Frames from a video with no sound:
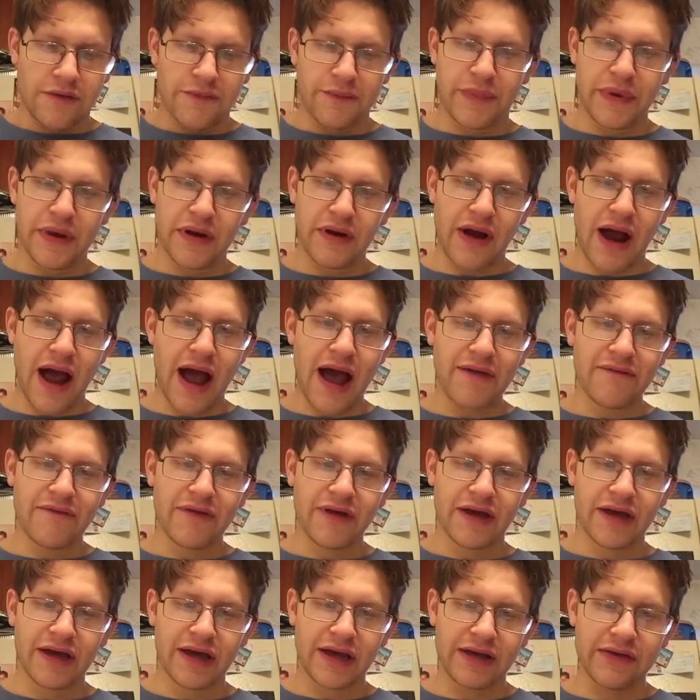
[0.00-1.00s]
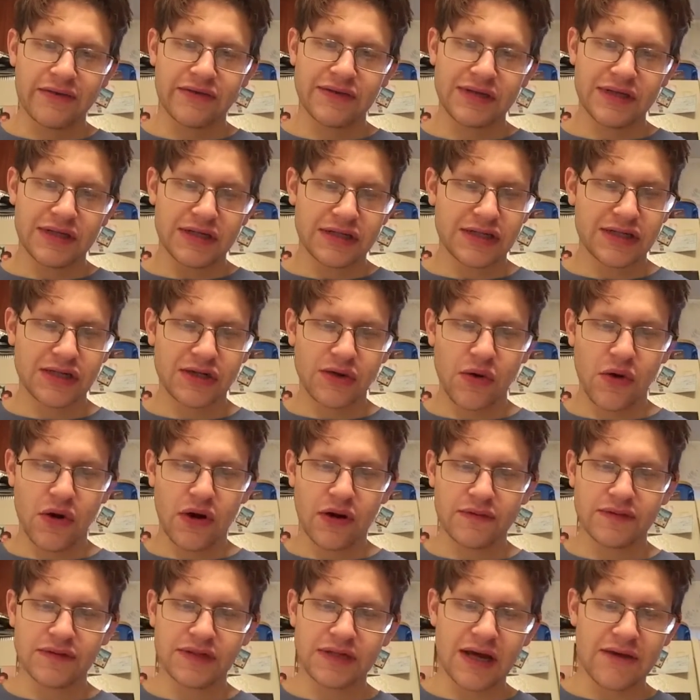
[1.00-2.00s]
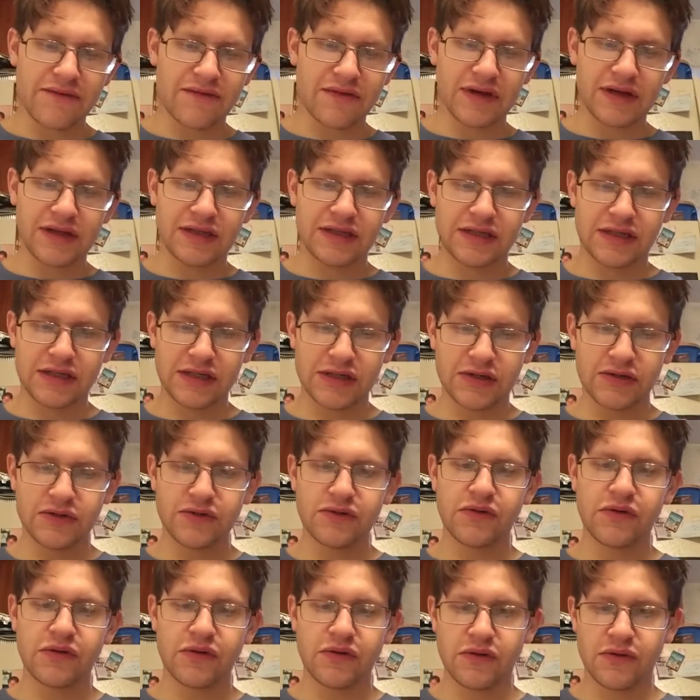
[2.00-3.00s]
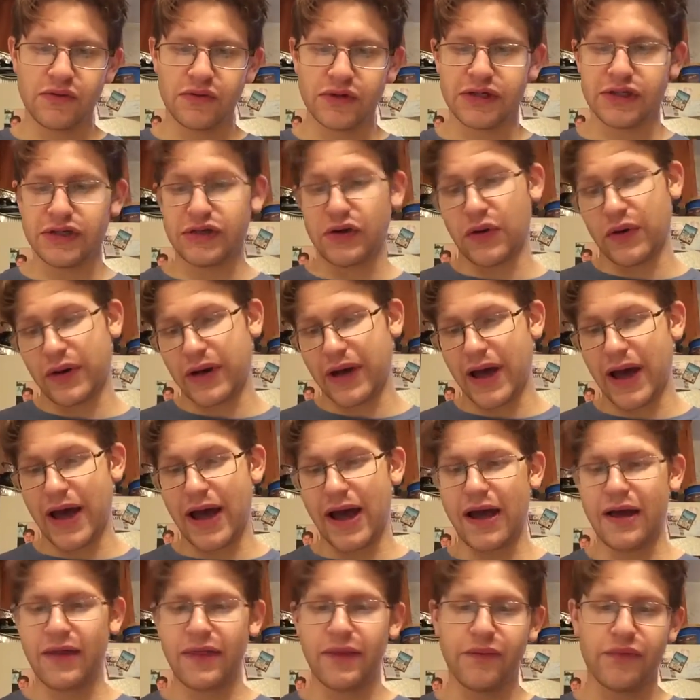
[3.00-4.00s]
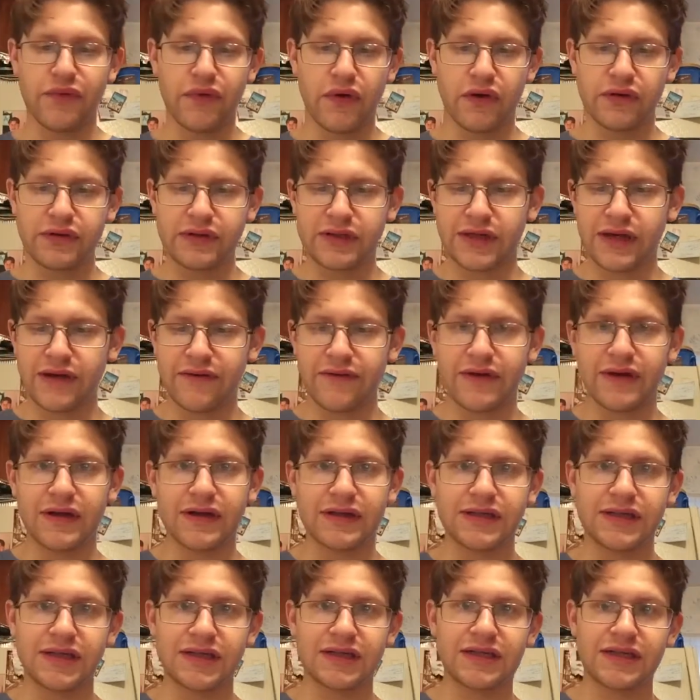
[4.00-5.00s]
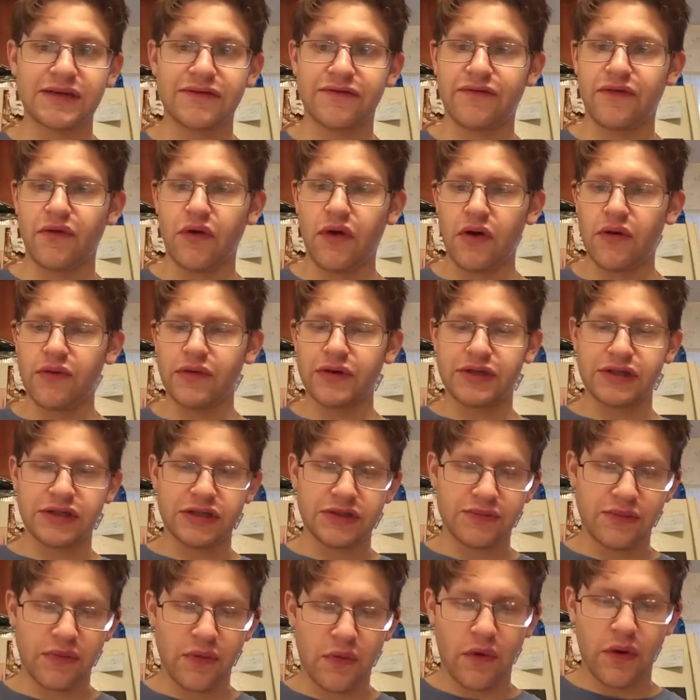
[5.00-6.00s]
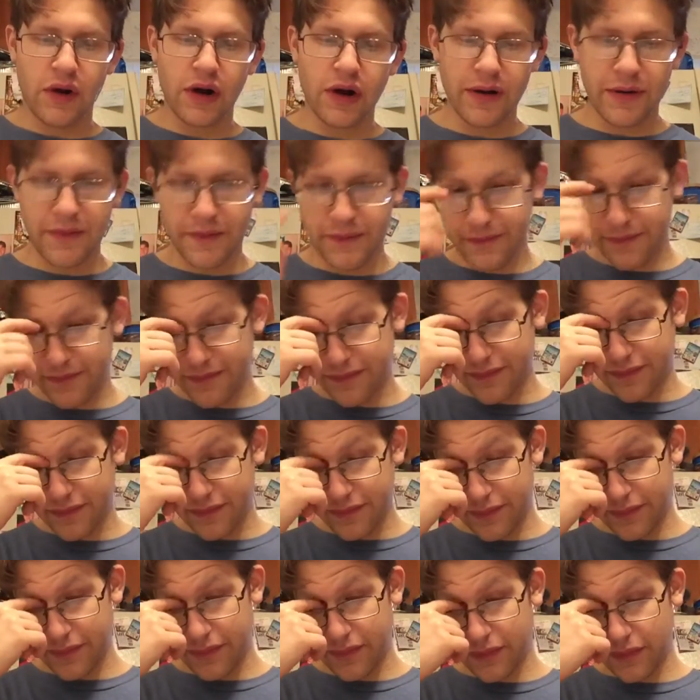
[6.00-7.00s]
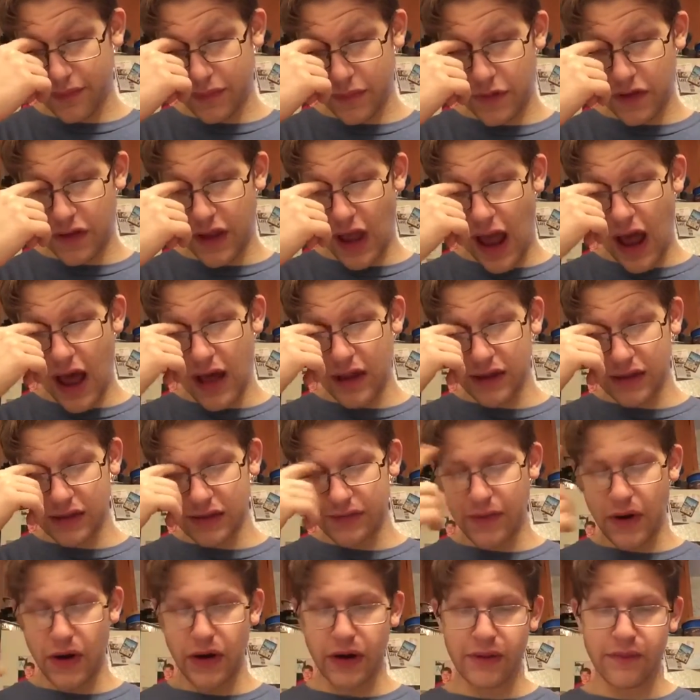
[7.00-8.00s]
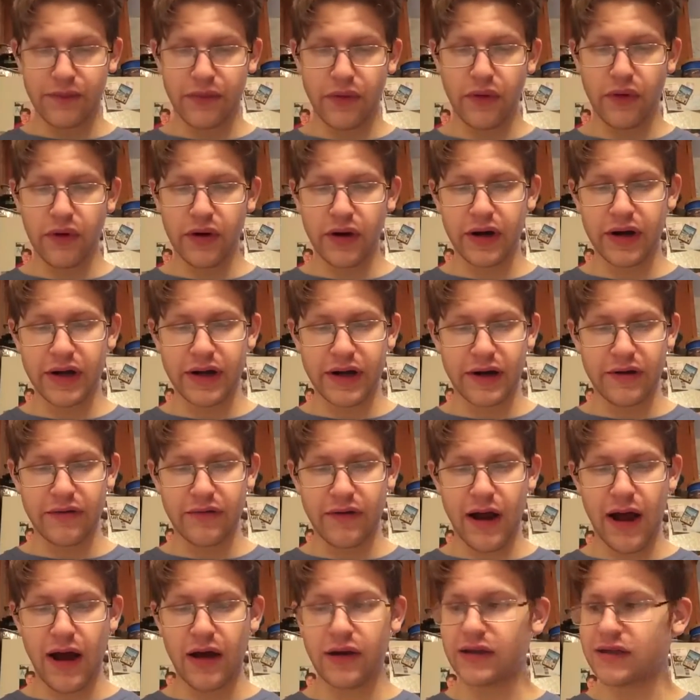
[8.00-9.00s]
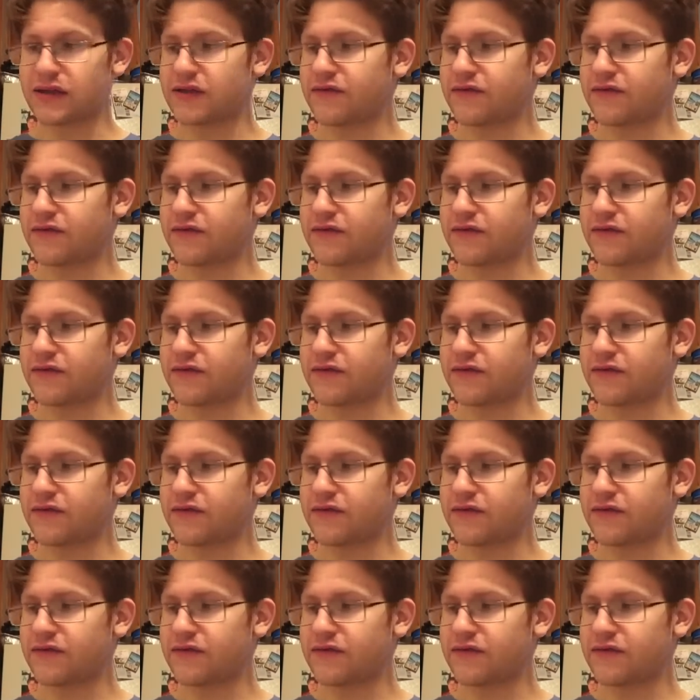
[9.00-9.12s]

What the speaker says: Beer Advocate gives it a score of 72, which is okay. The Bros give it a 64, which is poor. Style is American Porter, year-round.